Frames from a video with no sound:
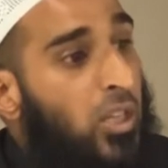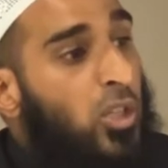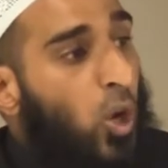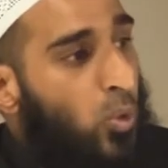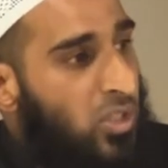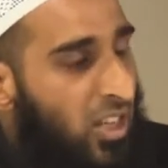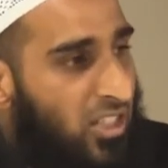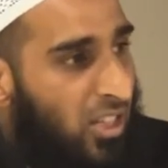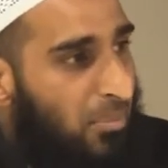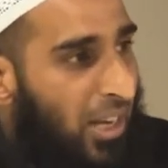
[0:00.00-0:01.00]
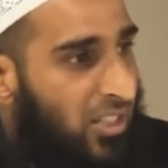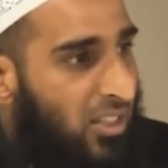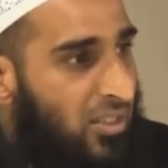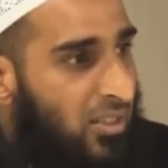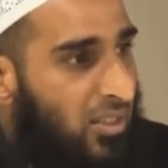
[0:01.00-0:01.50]
know certain
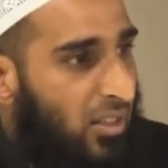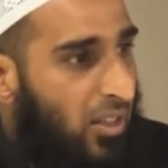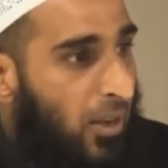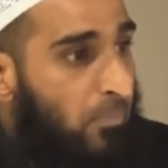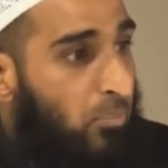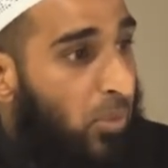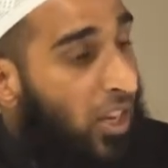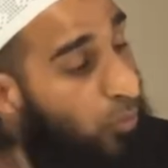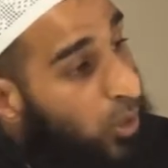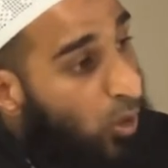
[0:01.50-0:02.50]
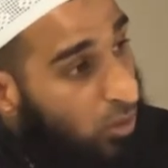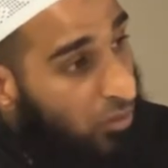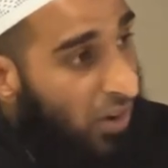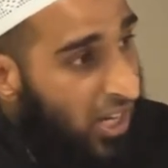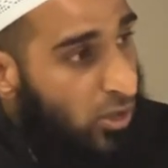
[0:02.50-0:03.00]
matters, but if we don't
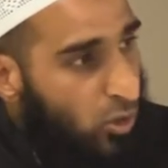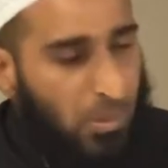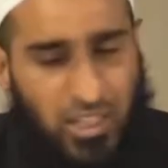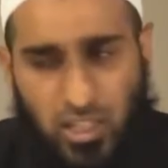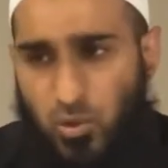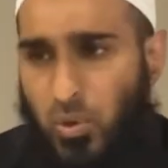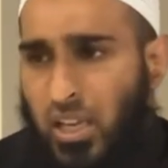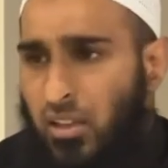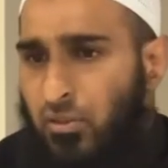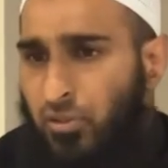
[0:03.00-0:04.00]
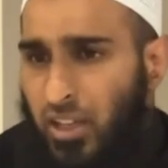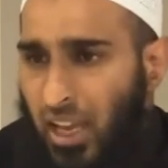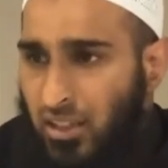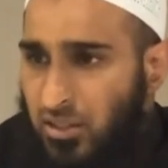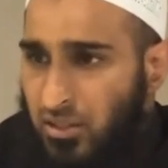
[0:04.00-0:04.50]
revise those matters, we
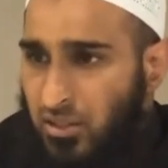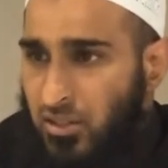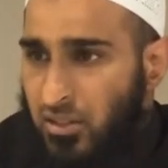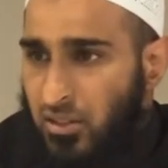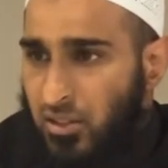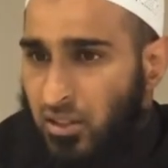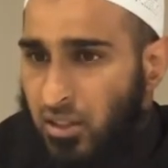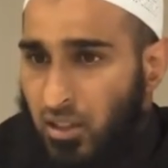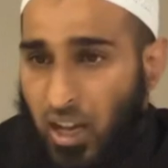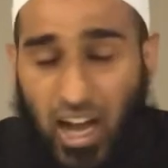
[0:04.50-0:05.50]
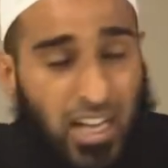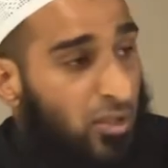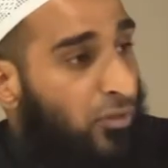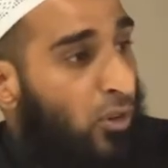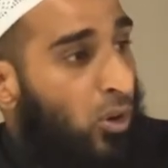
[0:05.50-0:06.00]
forget. As
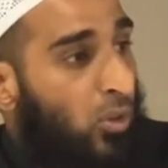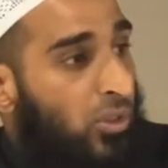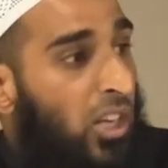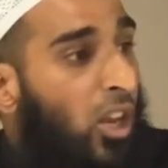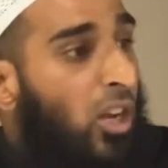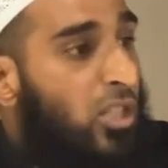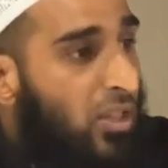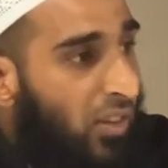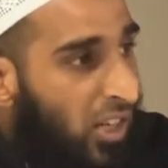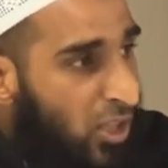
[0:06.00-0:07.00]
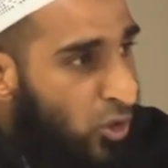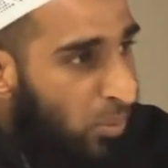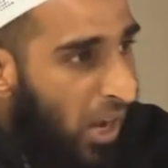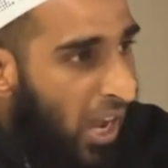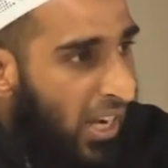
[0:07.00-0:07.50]
for the knowledge of Allah
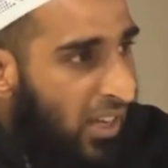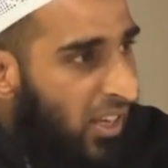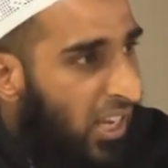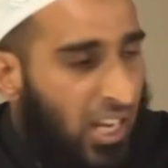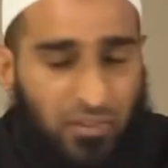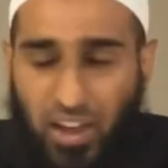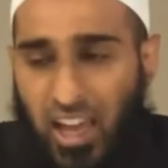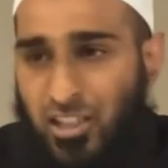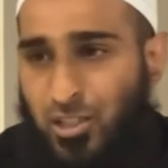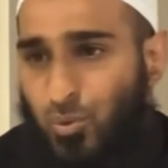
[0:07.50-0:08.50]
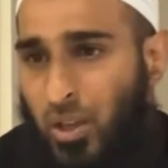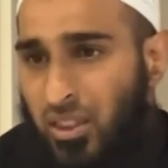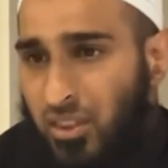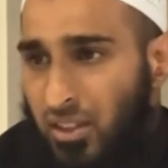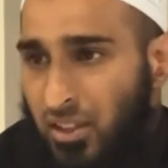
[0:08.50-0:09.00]
subhanahu, it never ends with
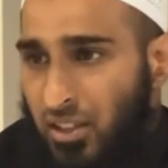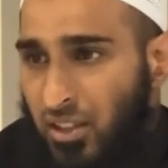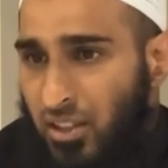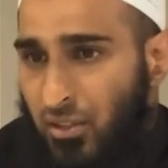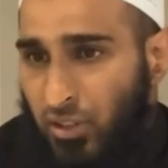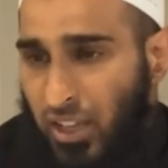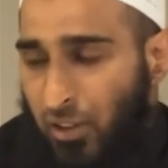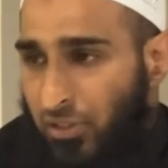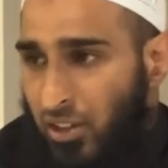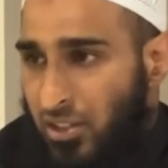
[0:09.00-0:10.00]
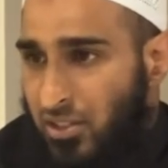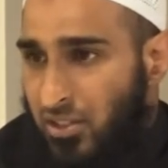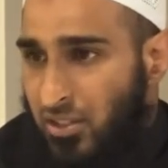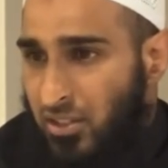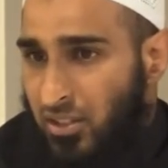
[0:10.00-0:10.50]
forgetfulness.
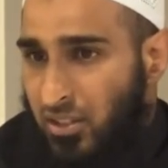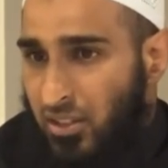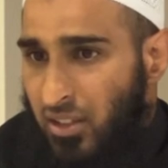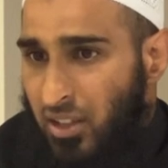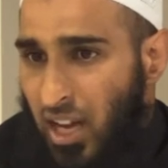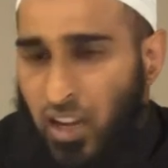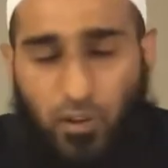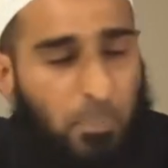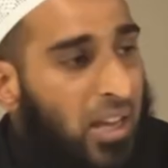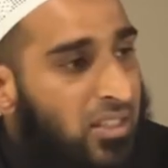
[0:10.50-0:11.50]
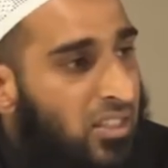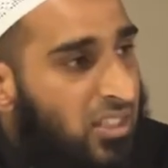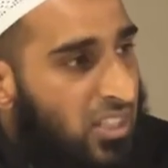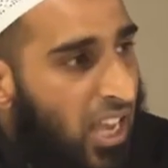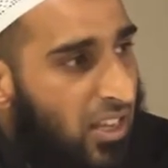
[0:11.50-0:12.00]
And if a person
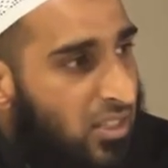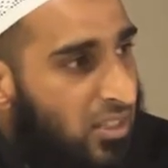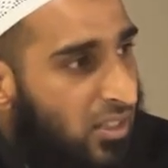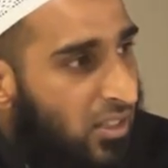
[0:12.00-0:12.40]
says,